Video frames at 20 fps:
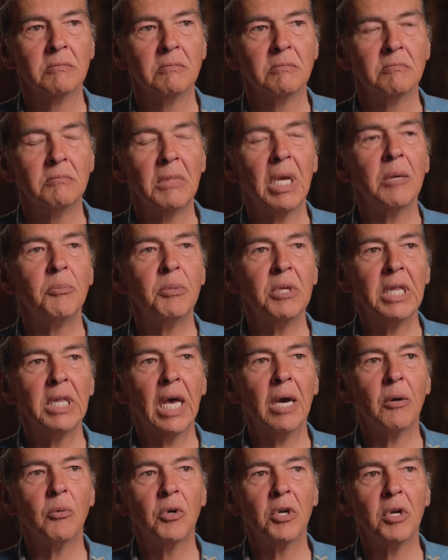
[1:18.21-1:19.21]
Maybe
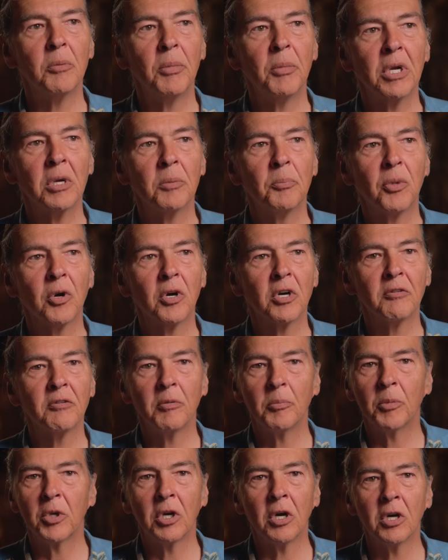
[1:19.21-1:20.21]
that would have been a part of
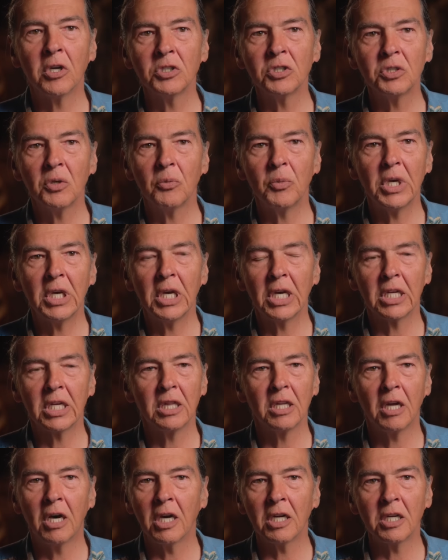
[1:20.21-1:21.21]
it, but also we got a
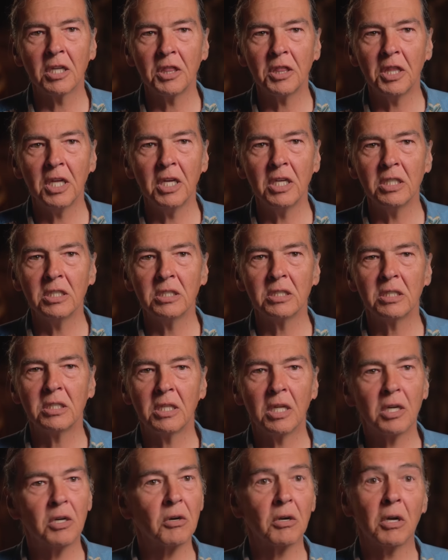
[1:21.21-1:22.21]
lot of things
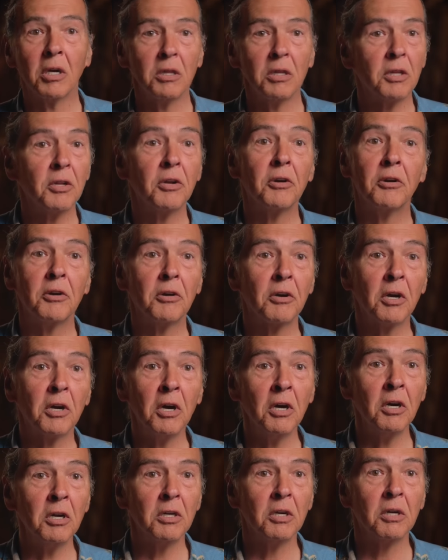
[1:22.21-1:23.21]
that are that are
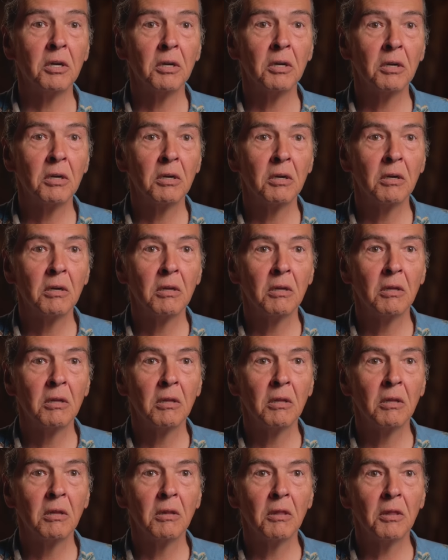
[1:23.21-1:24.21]
gone,
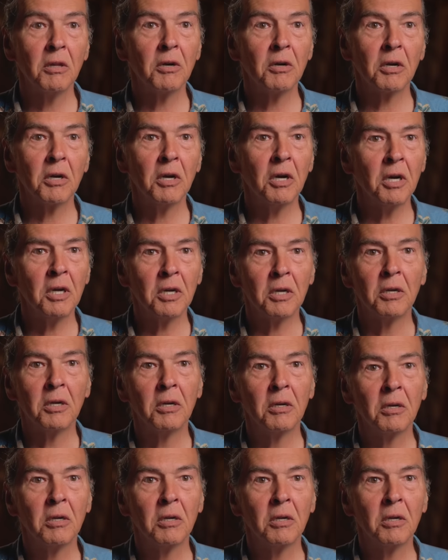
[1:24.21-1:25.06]
that are gone.